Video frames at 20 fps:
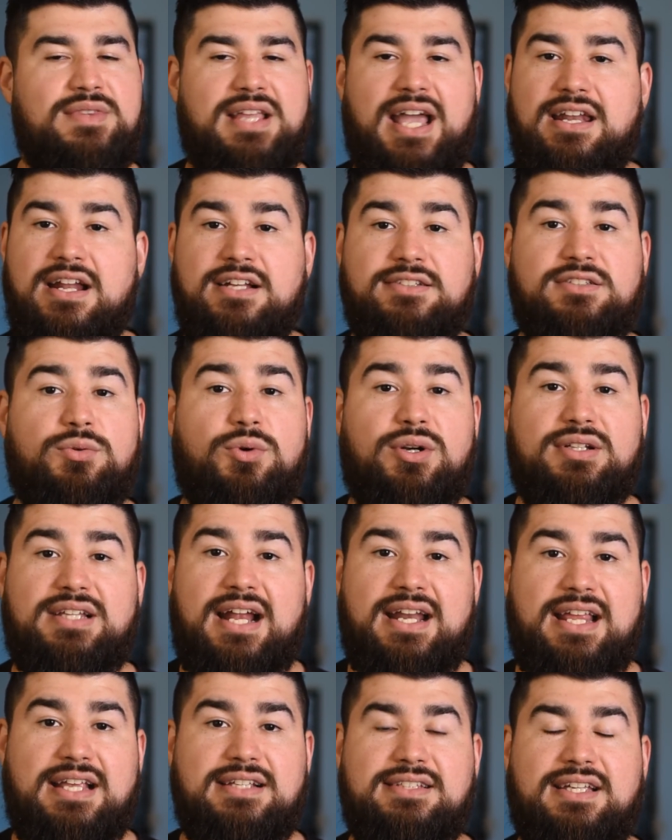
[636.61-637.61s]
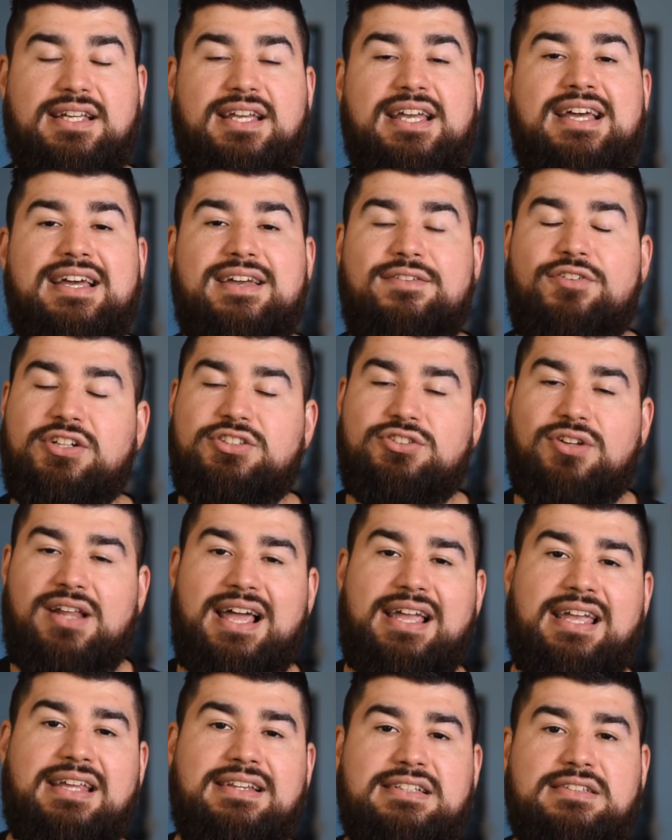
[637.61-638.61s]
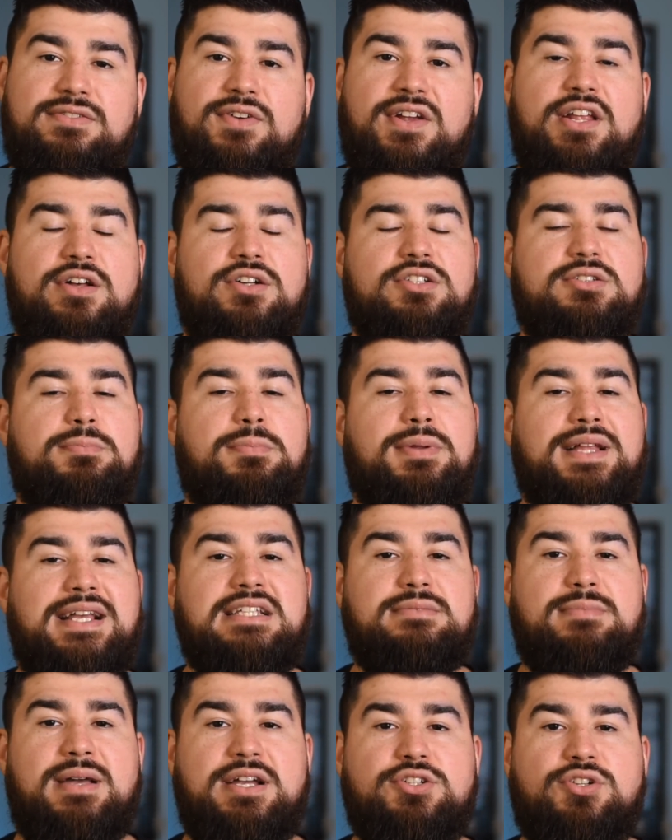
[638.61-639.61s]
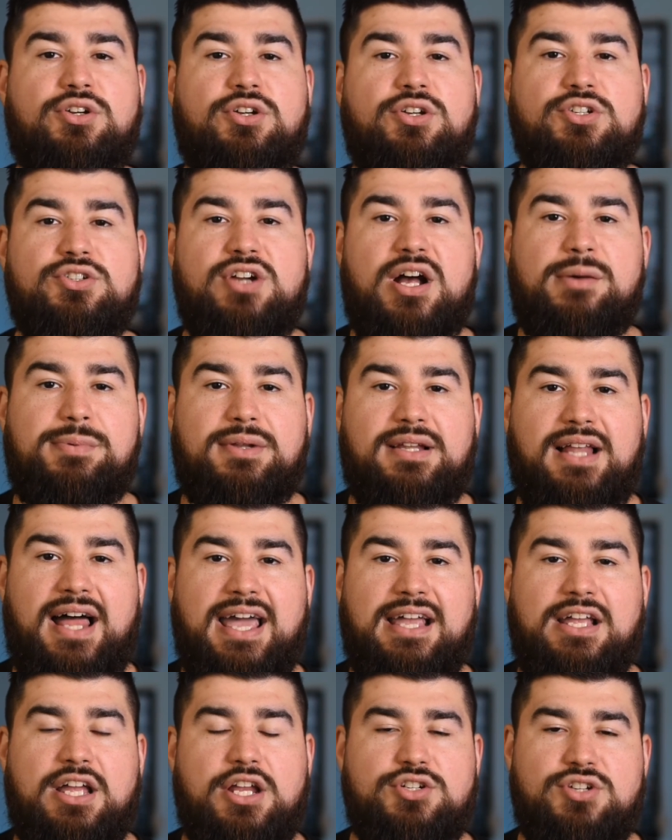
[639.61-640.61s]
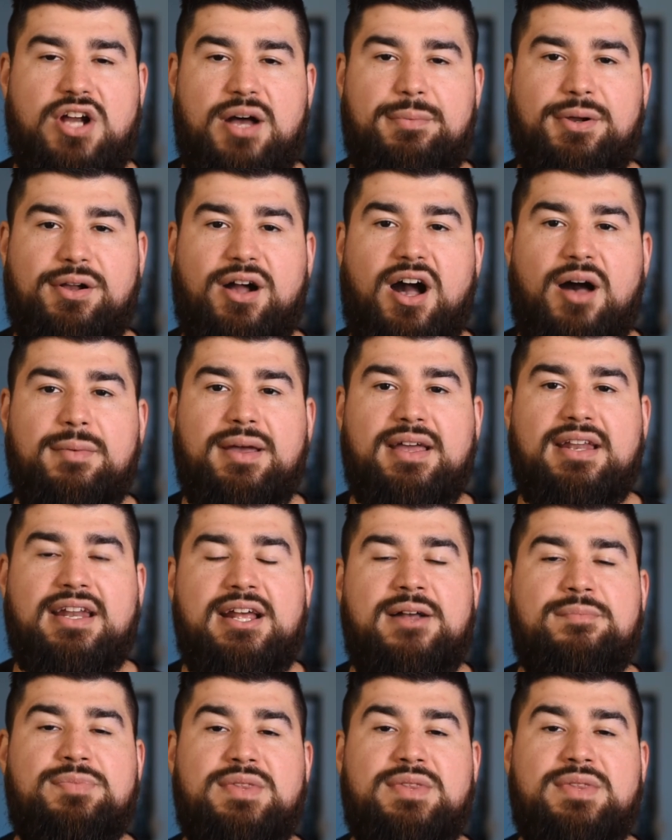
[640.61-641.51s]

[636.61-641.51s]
It doesn't work that easy. If you guys are liking these videos, please make sure you drop a like, drop a comment.